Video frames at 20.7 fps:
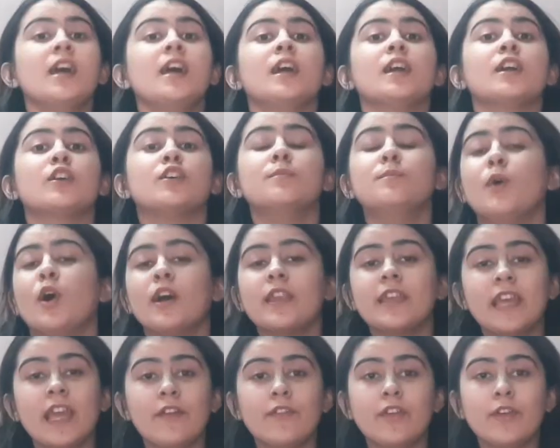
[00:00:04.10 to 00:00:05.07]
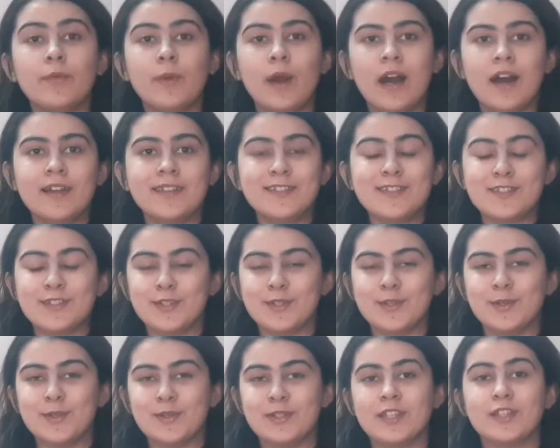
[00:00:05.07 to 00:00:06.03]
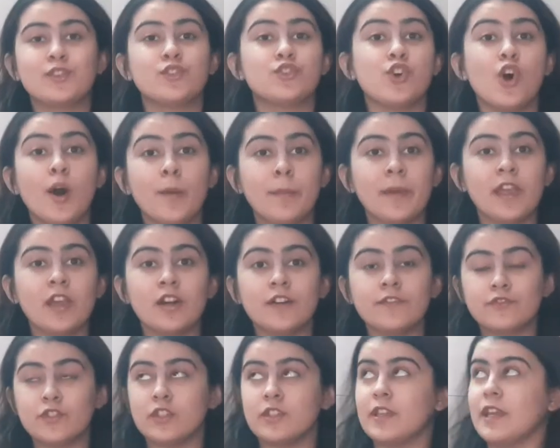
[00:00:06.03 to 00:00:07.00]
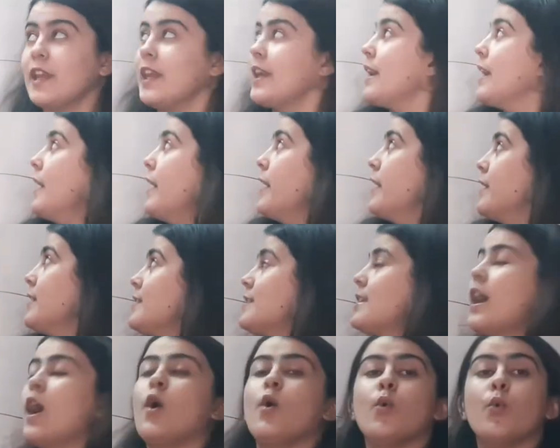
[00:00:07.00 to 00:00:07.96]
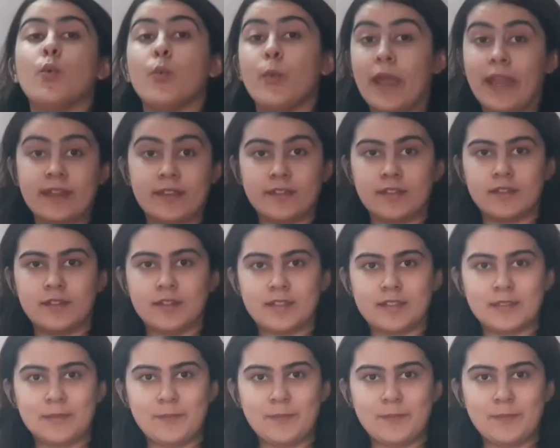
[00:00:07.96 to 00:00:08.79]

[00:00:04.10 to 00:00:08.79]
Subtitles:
Good morning everyone. So the topic of today is vectors.